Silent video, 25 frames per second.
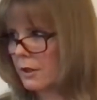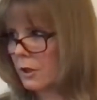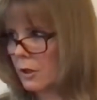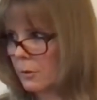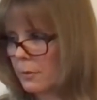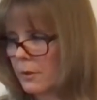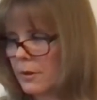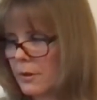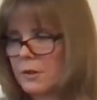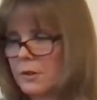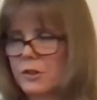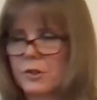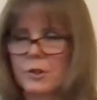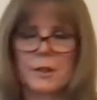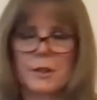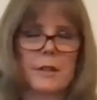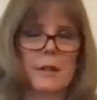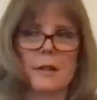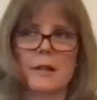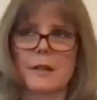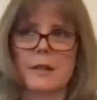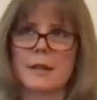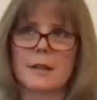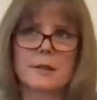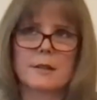
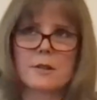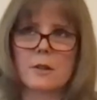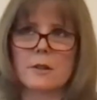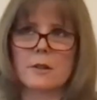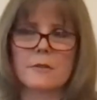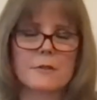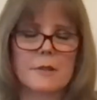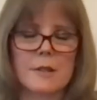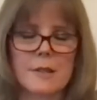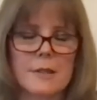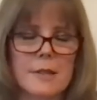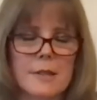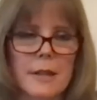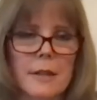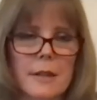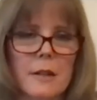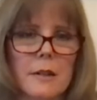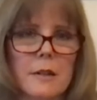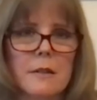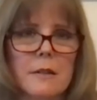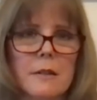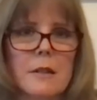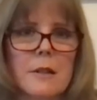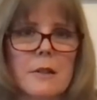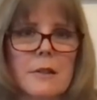poetry, and it's often said,
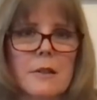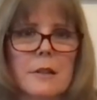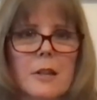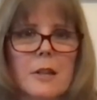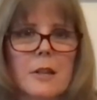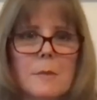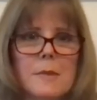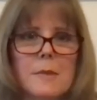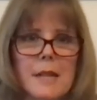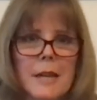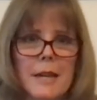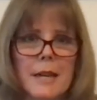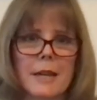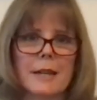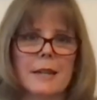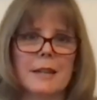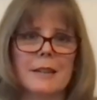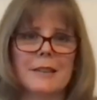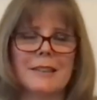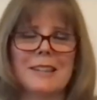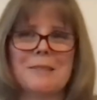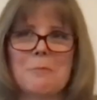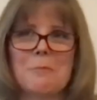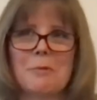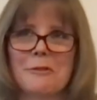I don't think I'm saying
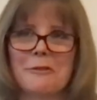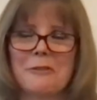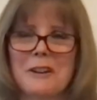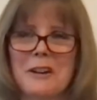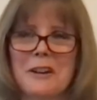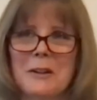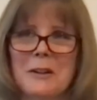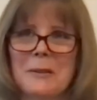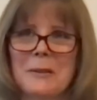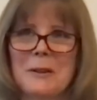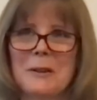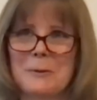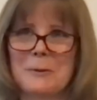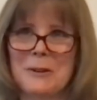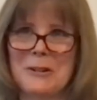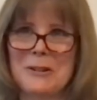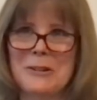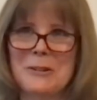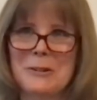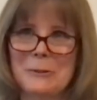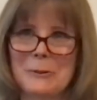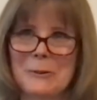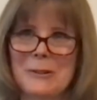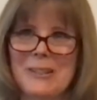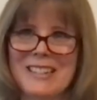anything profoundly
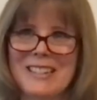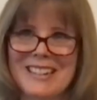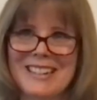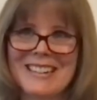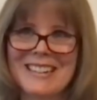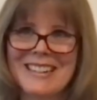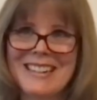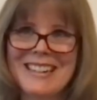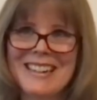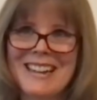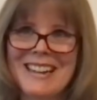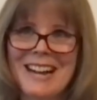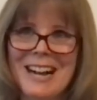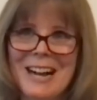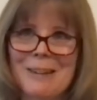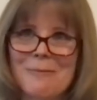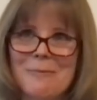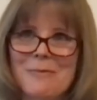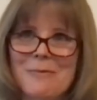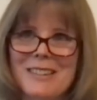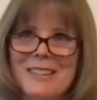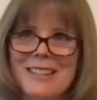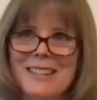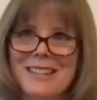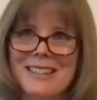original here,
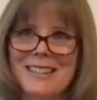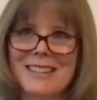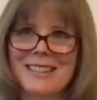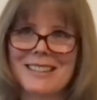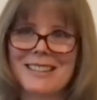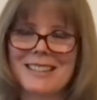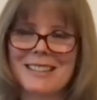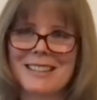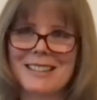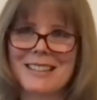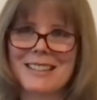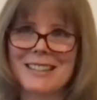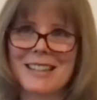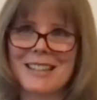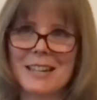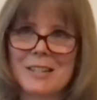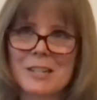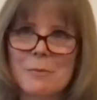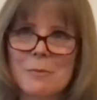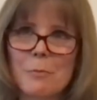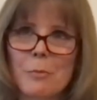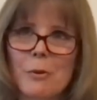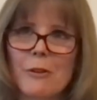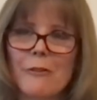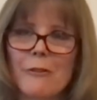
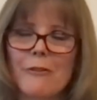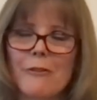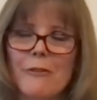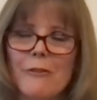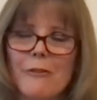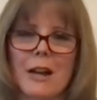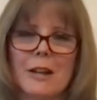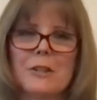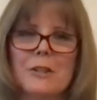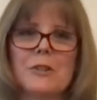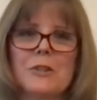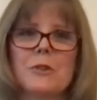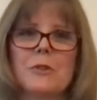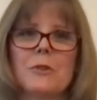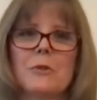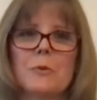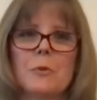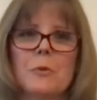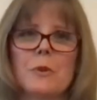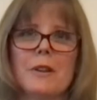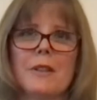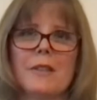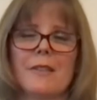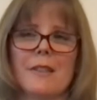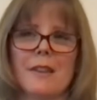does provide you
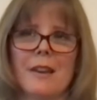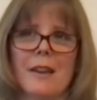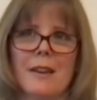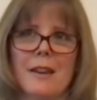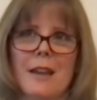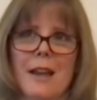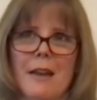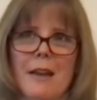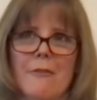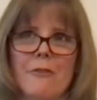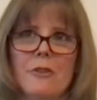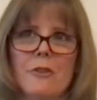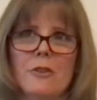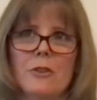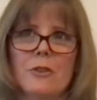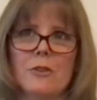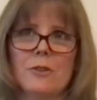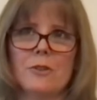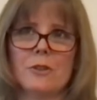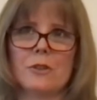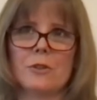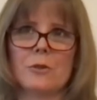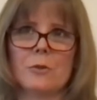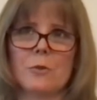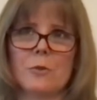with an avenue
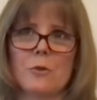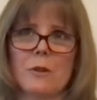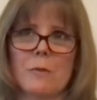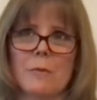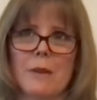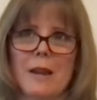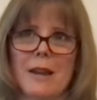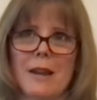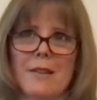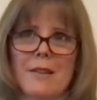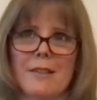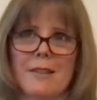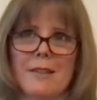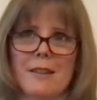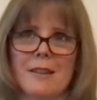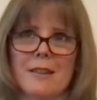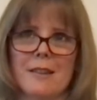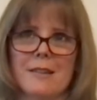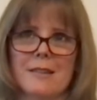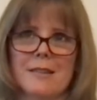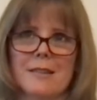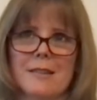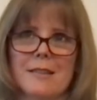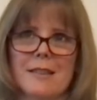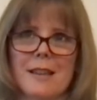to talk about
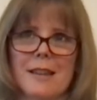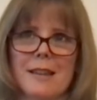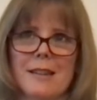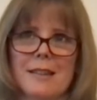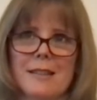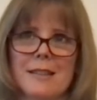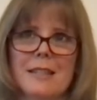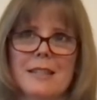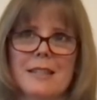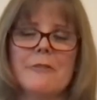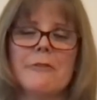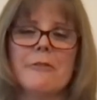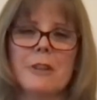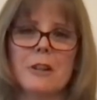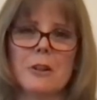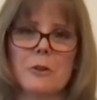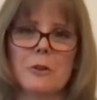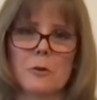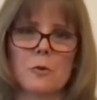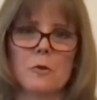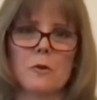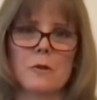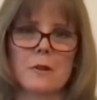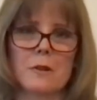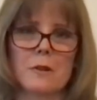things that are
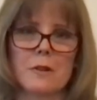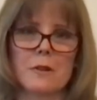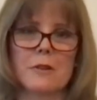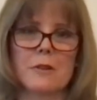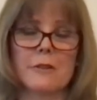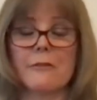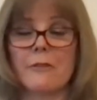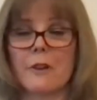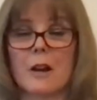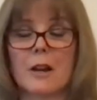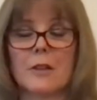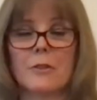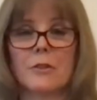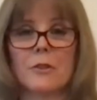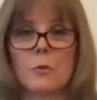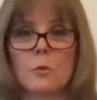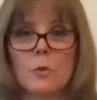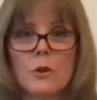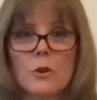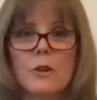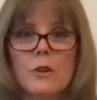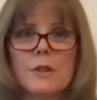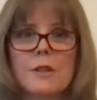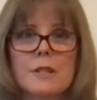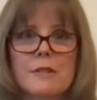difficult to find the
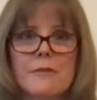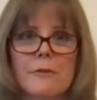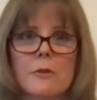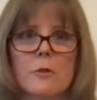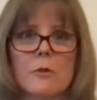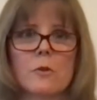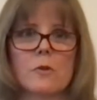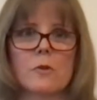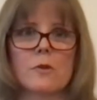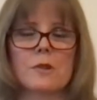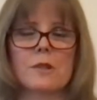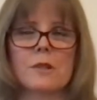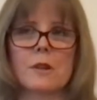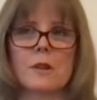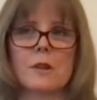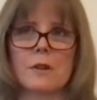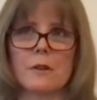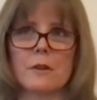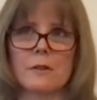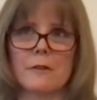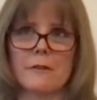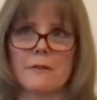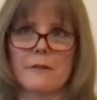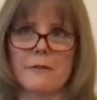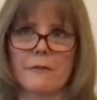words for.
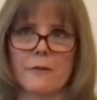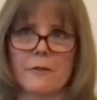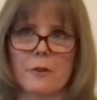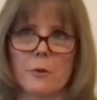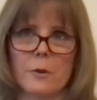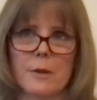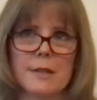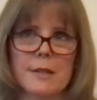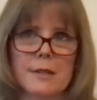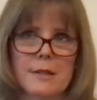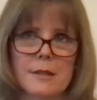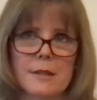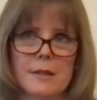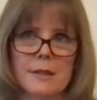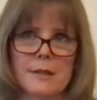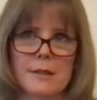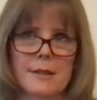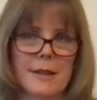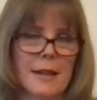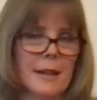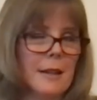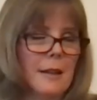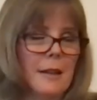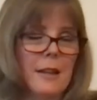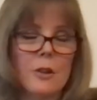So, for instance,
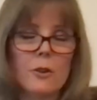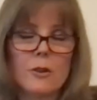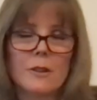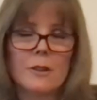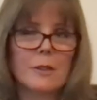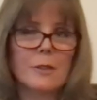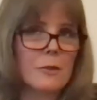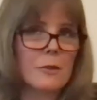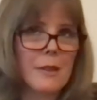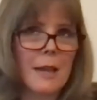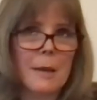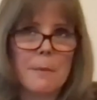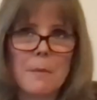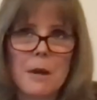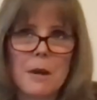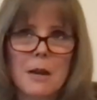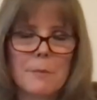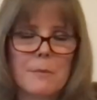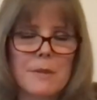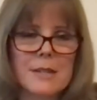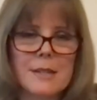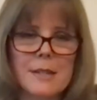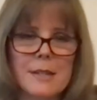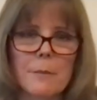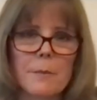that might
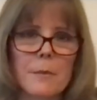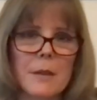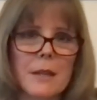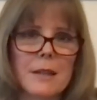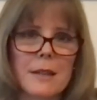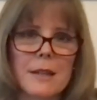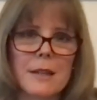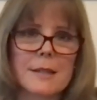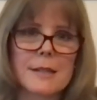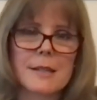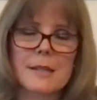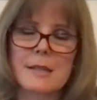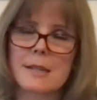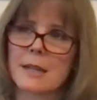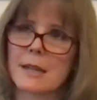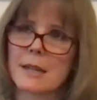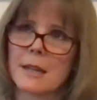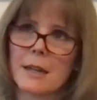be something that's